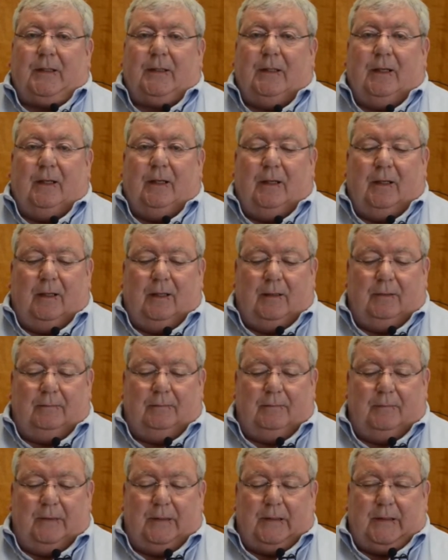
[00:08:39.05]

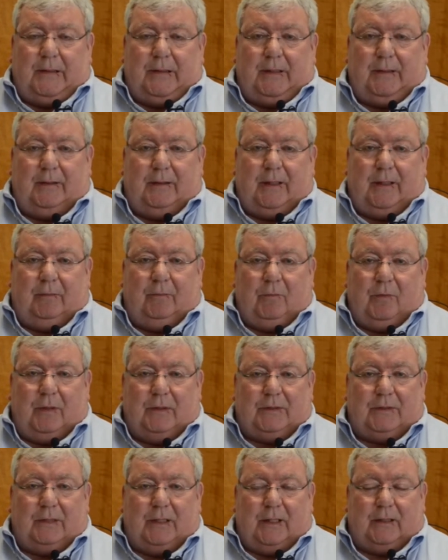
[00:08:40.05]
Then
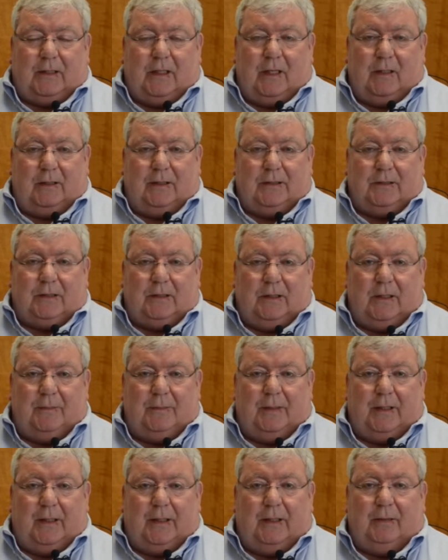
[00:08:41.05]
once that colony is
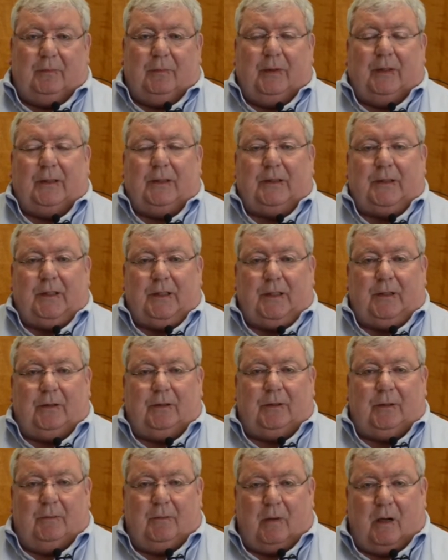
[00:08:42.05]
eliminated, we continue
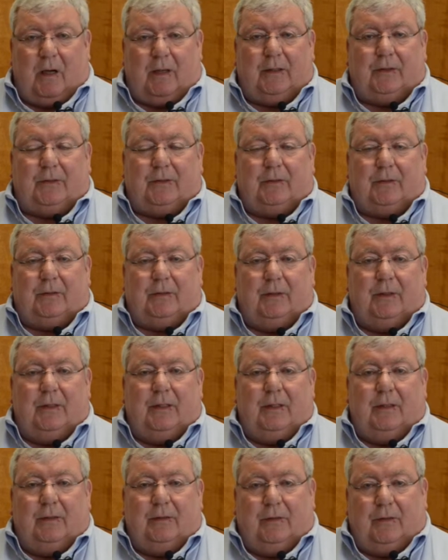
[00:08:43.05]
to monitor
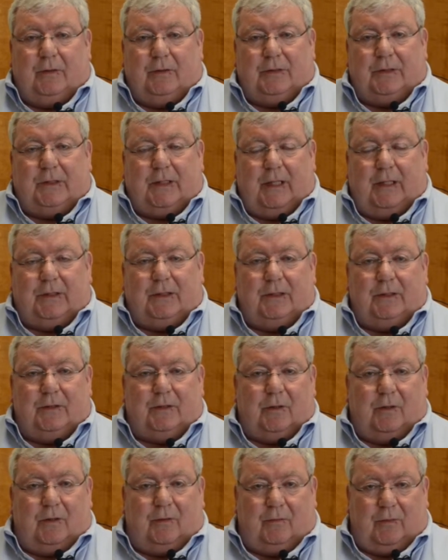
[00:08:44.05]
those
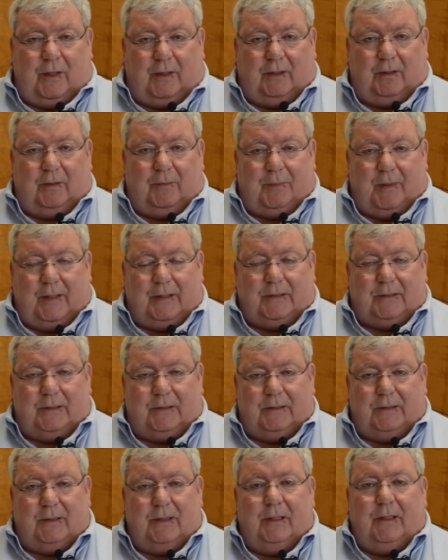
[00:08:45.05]
stations on a regular
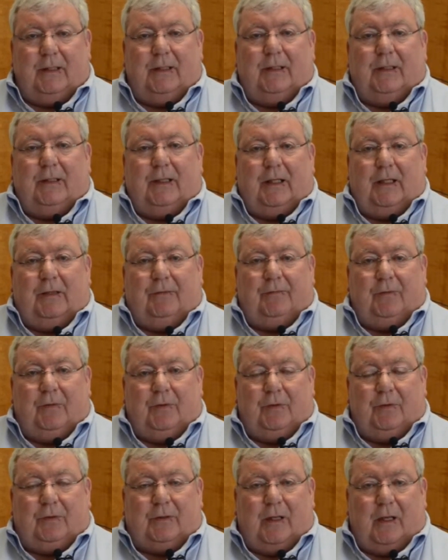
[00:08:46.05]
basis. And if a
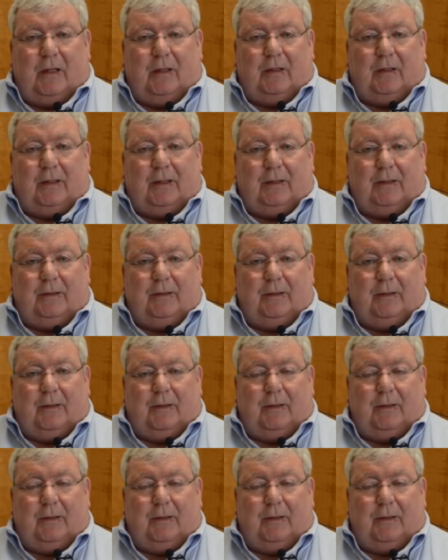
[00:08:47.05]
new colony